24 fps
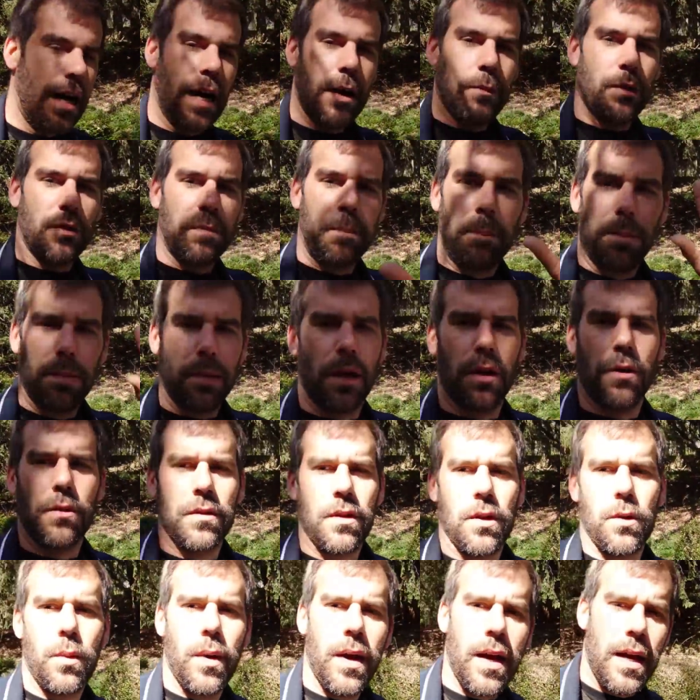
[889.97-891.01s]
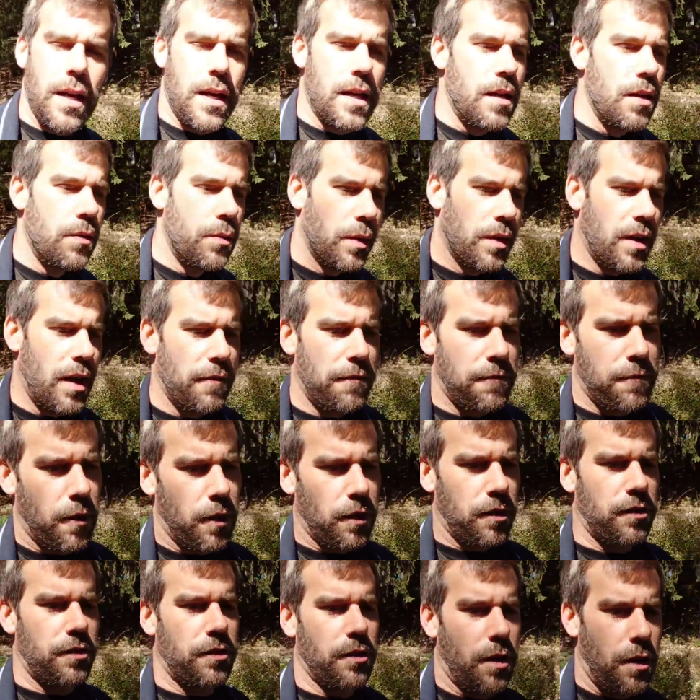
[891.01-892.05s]
I was blown away when I
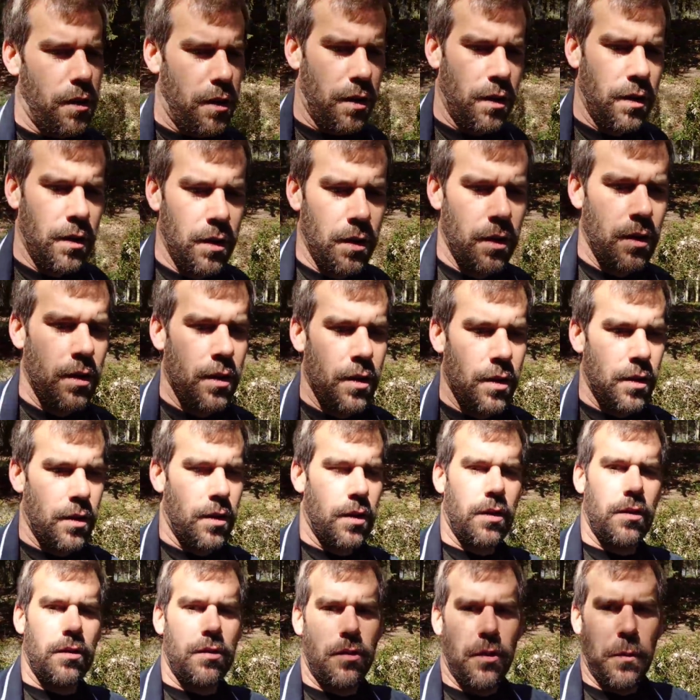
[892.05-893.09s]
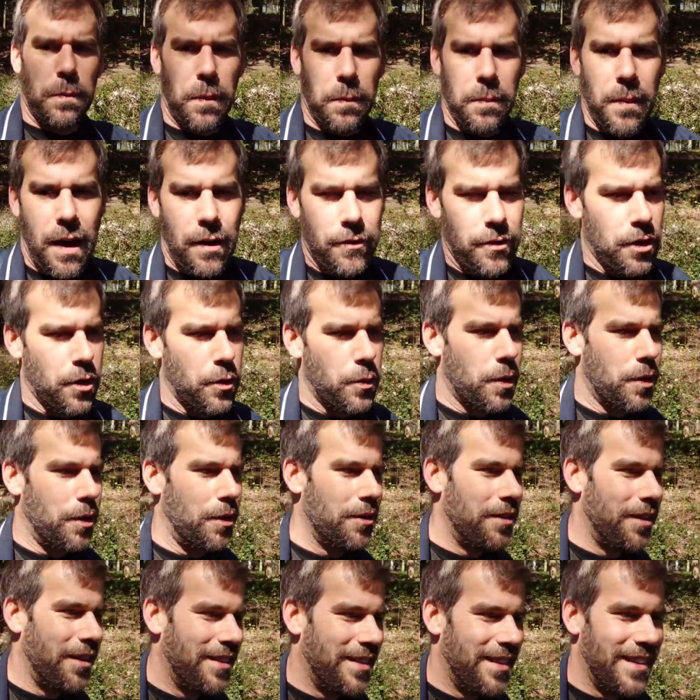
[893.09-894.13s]
first saw Super Mario
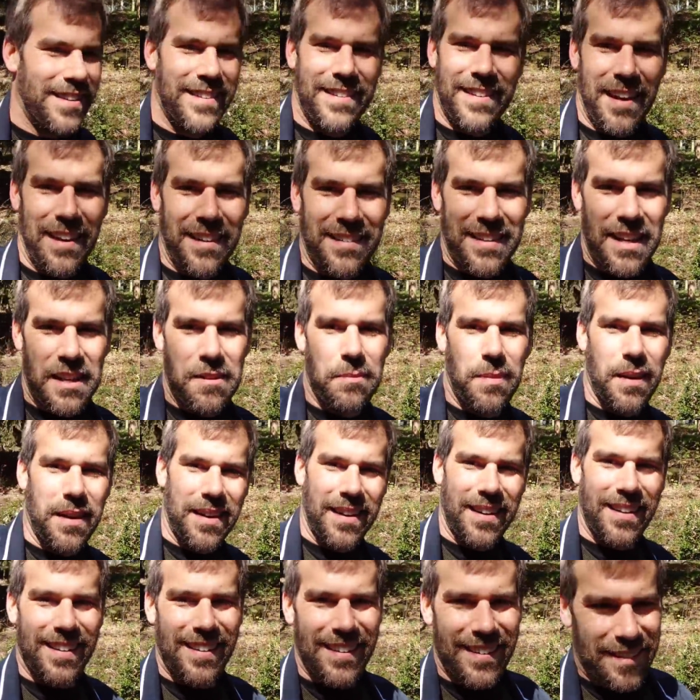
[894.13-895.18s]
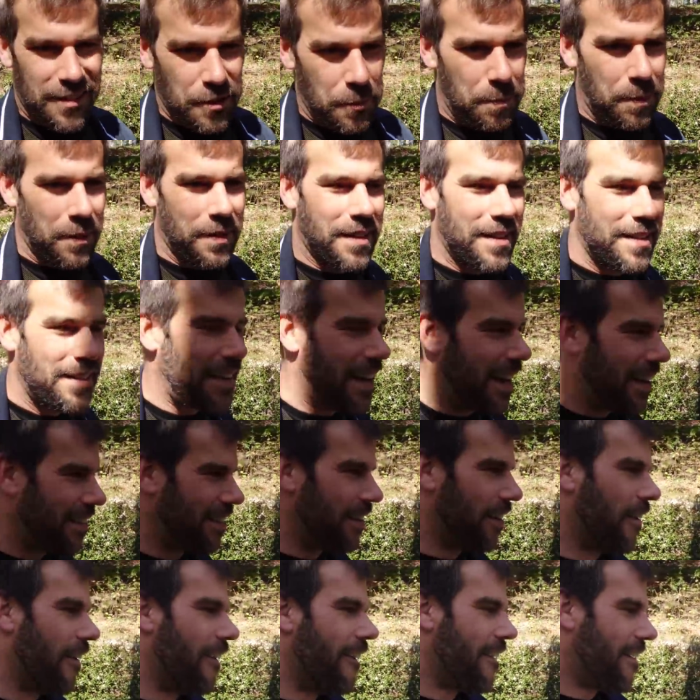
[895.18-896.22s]
World on the 16-bit Super
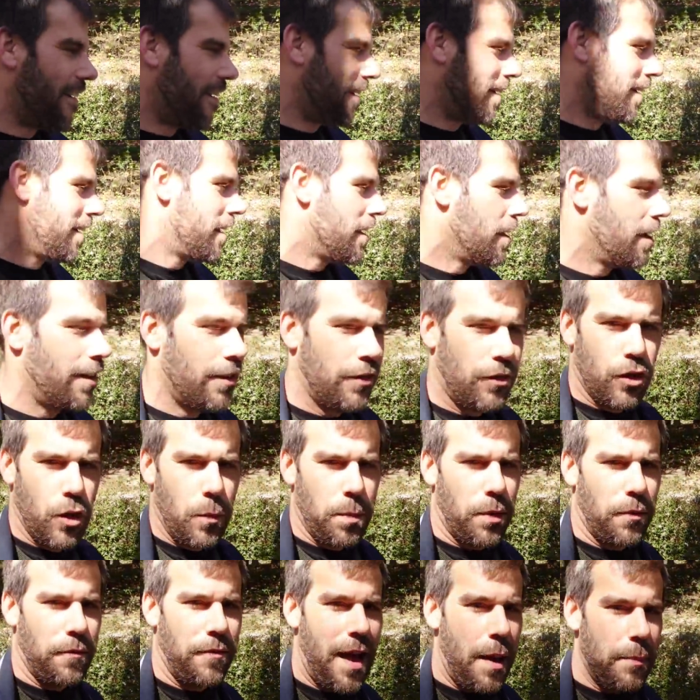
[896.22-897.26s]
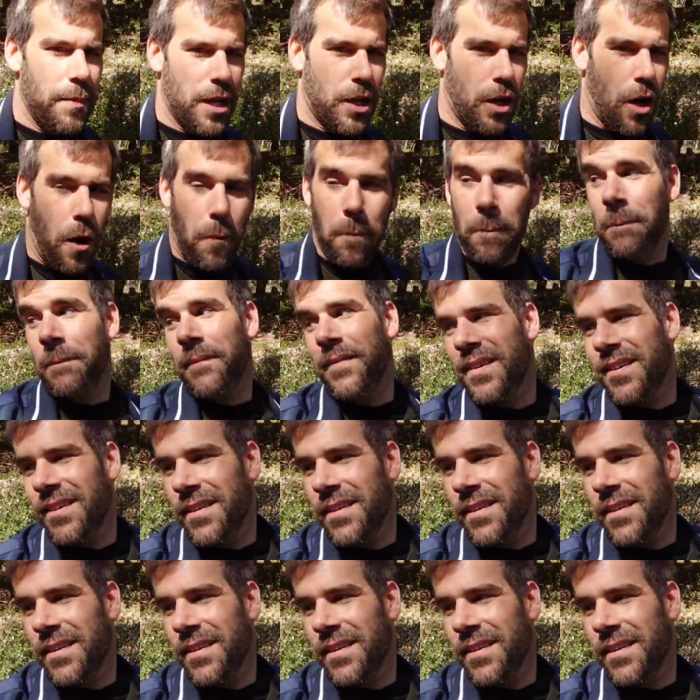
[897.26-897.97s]
Nintendo. Super Famicom.